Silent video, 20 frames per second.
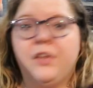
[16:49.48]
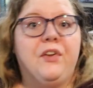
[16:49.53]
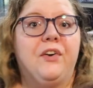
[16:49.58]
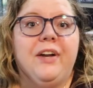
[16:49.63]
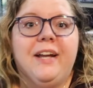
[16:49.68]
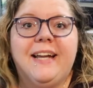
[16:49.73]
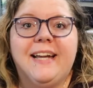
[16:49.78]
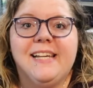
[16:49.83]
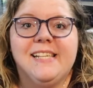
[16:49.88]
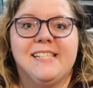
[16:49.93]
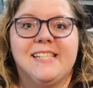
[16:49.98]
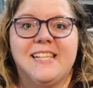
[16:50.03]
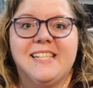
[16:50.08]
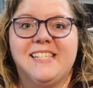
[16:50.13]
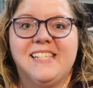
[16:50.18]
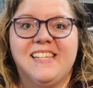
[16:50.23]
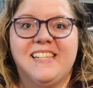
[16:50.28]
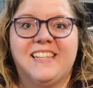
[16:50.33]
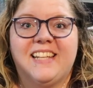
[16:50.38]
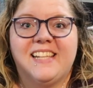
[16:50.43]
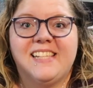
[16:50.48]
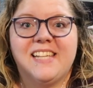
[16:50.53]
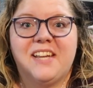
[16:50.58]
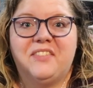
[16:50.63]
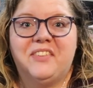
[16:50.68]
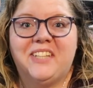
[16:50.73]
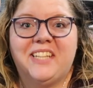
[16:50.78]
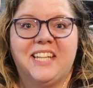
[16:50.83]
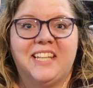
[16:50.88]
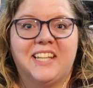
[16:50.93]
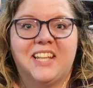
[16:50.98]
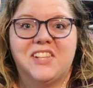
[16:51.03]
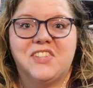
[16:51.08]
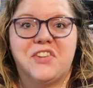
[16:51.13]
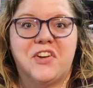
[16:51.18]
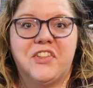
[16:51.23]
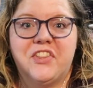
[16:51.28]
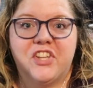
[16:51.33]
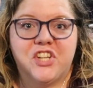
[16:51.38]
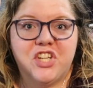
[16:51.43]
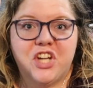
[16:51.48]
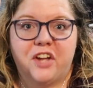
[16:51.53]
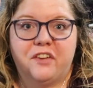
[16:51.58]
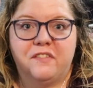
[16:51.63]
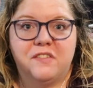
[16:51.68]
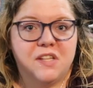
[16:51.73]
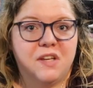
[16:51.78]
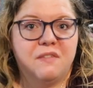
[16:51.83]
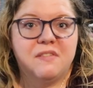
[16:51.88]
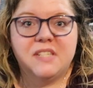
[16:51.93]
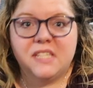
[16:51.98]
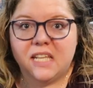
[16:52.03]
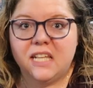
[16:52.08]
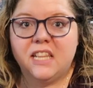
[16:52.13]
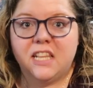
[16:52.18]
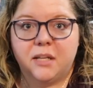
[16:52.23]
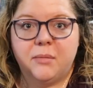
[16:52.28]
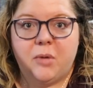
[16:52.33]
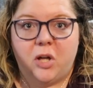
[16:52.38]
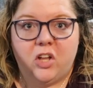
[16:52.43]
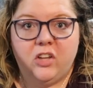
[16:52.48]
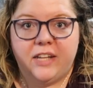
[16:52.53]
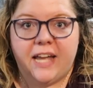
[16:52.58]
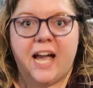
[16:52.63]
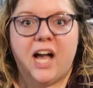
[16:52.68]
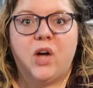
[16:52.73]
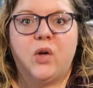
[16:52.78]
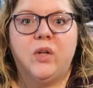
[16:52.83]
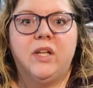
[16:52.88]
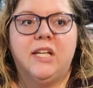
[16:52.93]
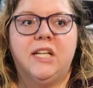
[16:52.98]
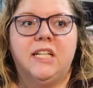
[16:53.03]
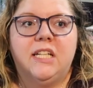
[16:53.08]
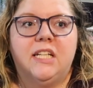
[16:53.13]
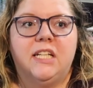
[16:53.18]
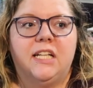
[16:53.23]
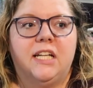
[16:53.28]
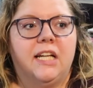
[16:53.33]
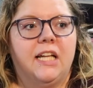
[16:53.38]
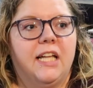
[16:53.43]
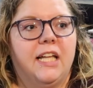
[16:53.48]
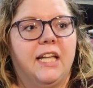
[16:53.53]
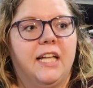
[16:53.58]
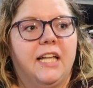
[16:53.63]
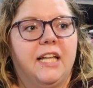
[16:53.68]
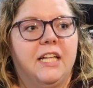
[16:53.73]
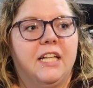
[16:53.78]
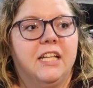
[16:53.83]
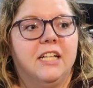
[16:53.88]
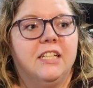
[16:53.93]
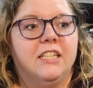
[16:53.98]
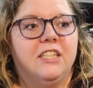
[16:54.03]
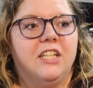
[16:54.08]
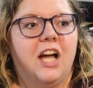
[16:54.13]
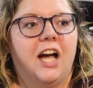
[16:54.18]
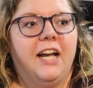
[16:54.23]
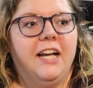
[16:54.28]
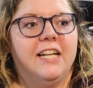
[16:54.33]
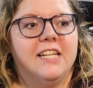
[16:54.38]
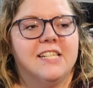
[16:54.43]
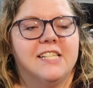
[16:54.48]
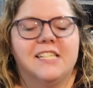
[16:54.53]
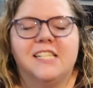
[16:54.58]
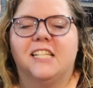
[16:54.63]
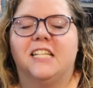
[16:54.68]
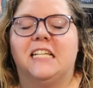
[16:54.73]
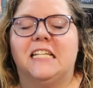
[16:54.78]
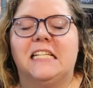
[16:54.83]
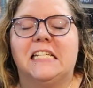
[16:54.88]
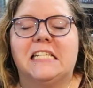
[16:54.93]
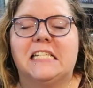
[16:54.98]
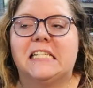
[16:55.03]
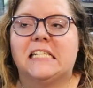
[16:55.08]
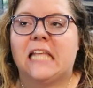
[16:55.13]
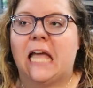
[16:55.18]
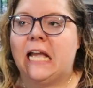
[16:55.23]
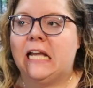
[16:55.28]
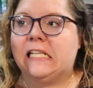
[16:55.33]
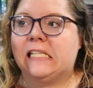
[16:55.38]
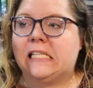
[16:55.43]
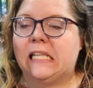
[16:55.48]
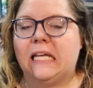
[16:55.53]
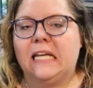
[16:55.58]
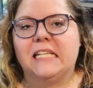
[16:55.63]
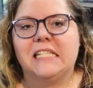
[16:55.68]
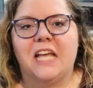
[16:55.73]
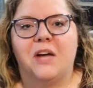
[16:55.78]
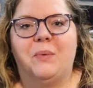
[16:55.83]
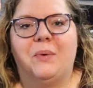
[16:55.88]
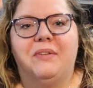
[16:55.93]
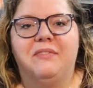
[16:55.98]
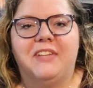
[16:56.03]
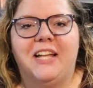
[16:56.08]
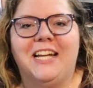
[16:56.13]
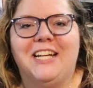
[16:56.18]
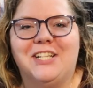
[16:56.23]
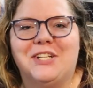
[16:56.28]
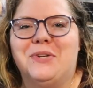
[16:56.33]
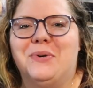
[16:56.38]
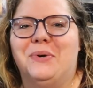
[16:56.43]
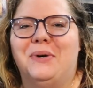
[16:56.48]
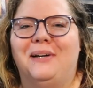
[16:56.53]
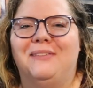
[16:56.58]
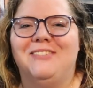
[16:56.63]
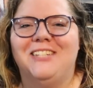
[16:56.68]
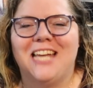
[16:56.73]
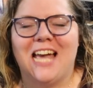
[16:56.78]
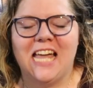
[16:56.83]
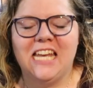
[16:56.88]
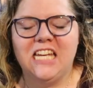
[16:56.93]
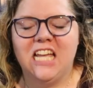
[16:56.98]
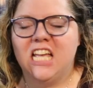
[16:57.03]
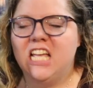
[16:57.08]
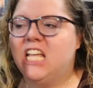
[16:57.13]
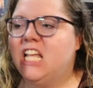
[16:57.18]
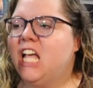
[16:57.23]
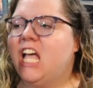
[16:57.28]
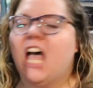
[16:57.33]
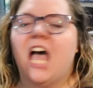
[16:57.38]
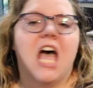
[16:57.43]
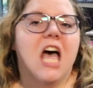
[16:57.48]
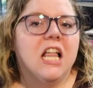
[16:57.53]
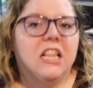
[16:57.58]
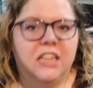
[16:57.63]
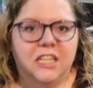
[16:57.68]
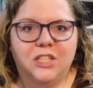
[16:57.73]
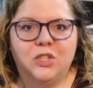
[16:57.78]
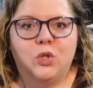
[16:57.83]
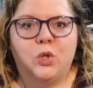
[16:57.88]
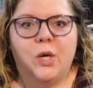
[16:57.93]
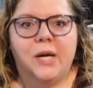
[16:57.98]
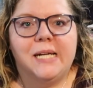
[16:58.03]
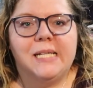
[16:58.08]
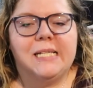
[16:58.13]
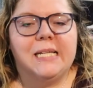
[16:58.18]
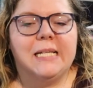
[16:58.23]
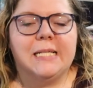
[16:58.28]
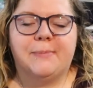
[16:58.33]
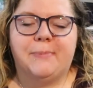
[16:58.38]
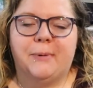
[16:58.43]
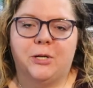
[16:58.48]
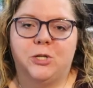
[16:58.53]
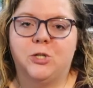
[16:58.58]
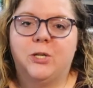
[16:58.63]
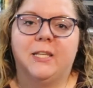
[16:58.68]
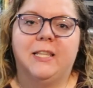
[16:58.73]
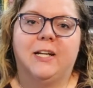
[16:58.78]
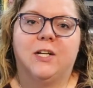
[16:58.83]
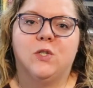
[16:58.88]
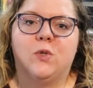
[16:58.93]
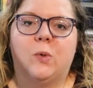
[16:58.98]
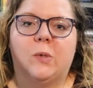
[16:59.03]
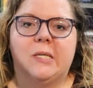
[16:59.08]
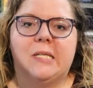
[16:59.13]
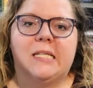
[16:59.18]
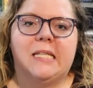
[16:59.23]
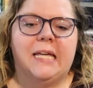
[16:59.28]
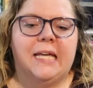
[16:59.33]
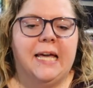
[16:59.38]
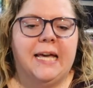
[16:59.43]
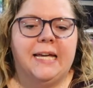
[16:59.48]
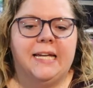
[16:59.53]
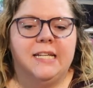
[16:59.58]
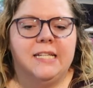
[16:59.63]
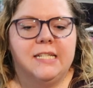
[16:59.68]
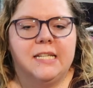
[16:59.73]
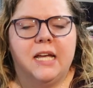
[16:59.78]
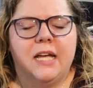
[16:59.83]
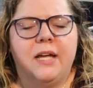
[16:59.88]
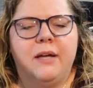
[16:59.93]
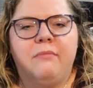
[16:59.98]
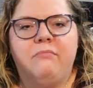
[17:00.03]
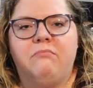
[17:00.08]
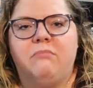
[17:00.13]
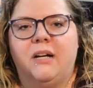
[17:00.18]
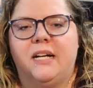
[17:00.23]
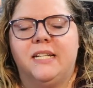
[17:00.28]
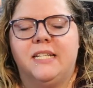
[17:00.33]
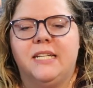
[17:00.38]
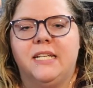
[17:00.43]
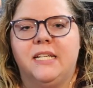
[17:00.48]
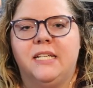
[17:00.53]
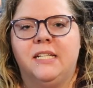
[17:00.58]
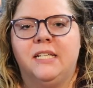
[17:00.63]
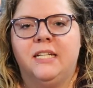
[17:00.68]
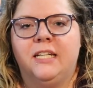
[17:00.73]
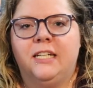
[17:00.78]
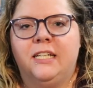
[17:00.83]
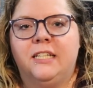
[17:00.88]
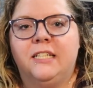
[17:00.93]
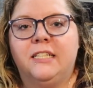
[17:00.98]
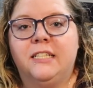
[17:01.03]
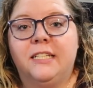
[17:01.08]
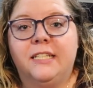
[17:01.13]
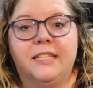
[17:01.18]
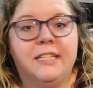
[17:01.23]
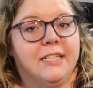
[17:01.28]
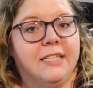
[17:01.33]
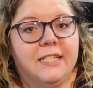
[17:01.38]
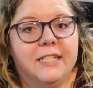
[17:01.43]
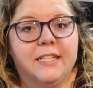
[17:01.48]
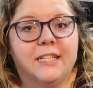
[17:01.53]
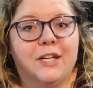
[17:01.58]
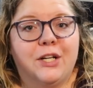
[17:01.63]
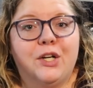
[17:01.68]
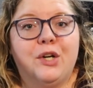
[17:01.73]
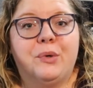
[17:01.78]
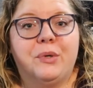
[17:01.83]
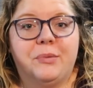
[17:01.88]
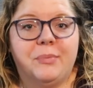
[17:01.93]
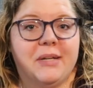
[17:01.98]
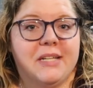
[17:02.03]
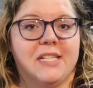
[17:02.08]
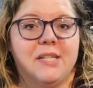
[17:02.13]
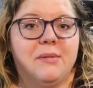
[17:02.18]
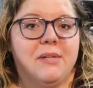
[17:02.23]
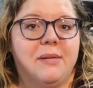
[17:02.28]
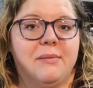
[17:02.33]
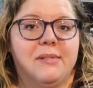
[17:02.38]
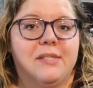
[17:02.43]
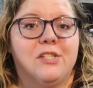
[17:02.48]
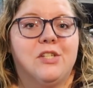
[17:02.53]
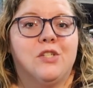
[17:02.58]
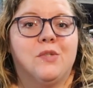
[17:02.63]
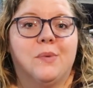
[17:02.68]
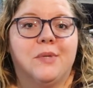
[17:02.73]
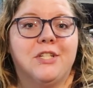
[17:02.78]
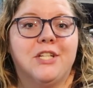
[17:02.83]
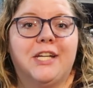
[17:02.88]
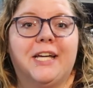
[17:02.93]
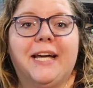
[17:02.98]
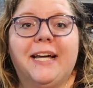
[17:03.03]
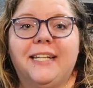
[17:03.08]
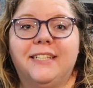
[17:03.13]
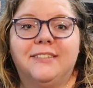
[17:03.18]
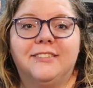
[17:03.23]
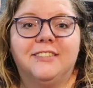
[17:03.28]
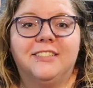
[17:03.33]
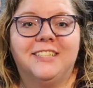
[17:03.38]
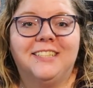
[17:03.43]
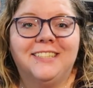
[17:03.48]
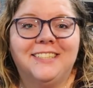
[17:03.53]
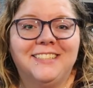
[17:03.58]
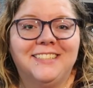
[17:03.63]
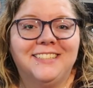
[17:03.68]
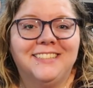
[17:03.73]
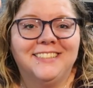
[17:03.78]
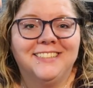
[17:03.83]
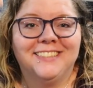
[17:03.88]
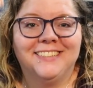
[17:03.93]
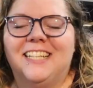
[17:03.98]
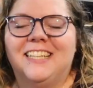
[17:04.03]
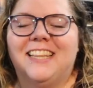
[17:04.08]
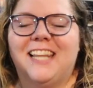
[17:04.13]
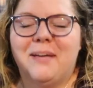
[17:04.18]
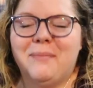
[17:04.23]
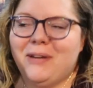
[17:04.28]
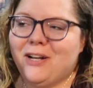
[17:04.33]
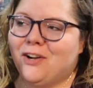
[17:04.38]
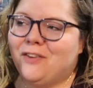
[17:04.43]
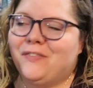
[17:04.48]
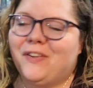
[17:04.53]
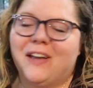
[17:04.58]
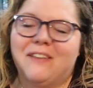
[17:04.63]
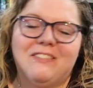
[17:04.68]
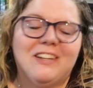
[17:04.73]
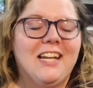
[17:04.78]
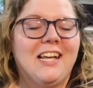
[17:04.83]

Alright guys, that's it. That's everything. That's all the shelves. You've seen them all now uh, not as concisely as I would have liked to have done. A little crazy, especially there towards the end, but you know, with me, sometimes it's just what you get. Let me know if you have